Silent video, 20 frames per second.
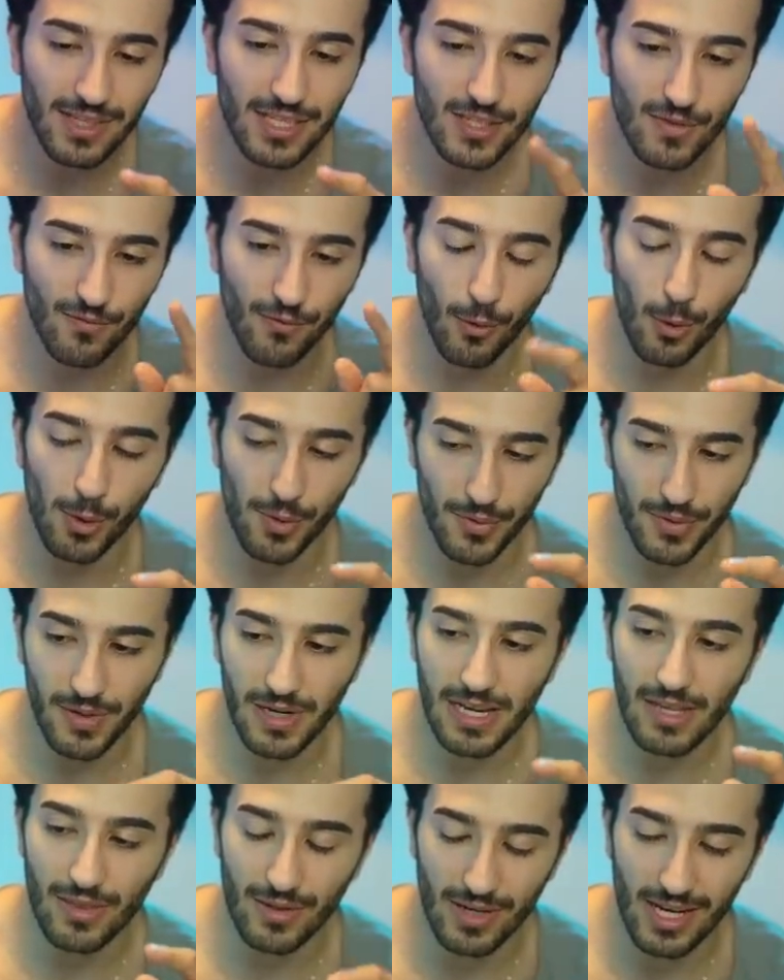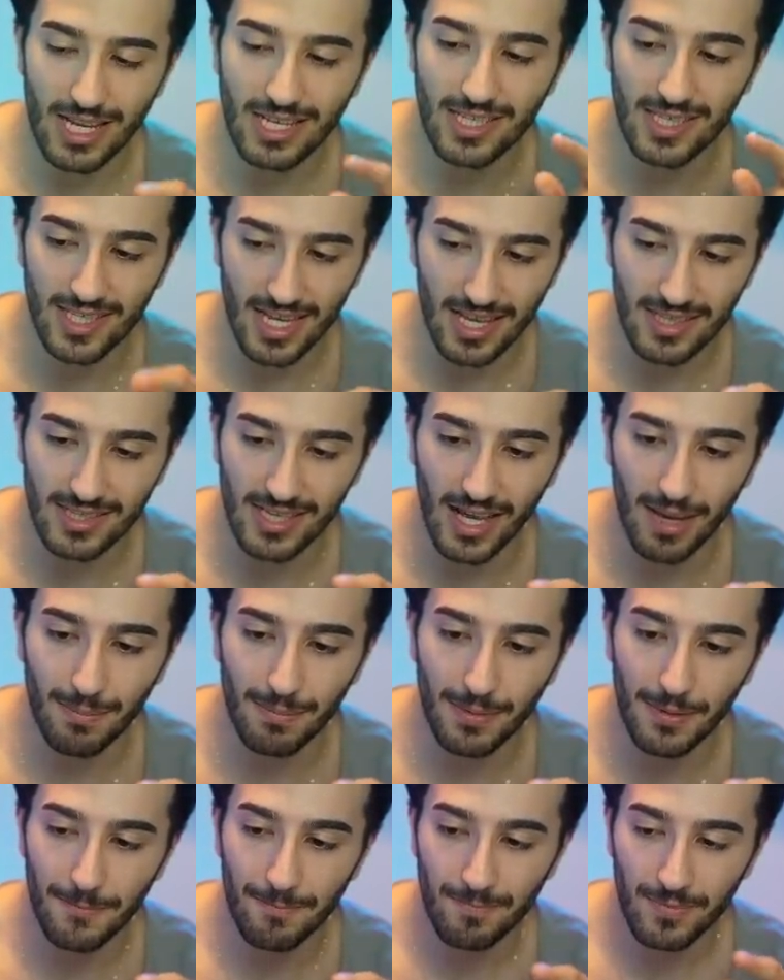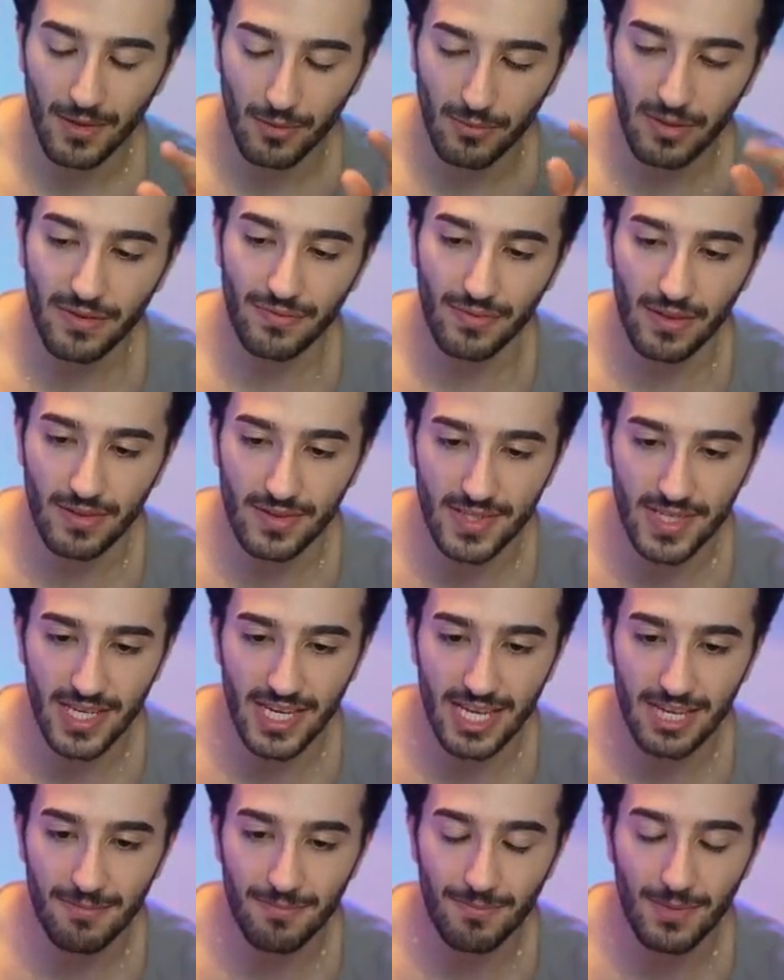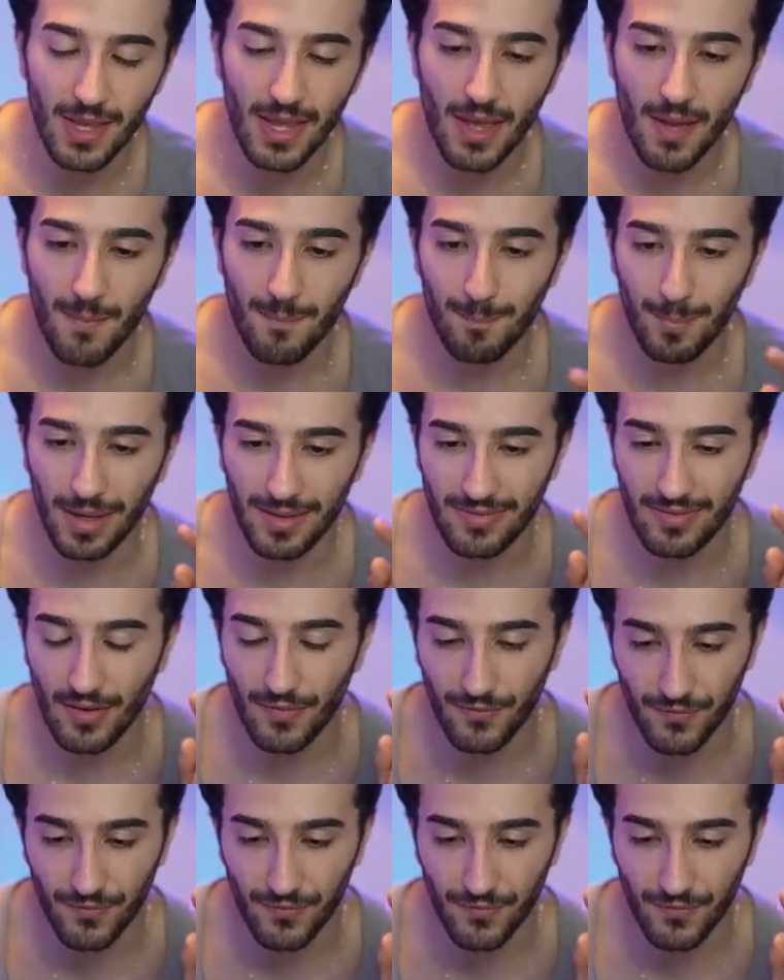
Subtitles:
this 4-3-3 setup with the team, but the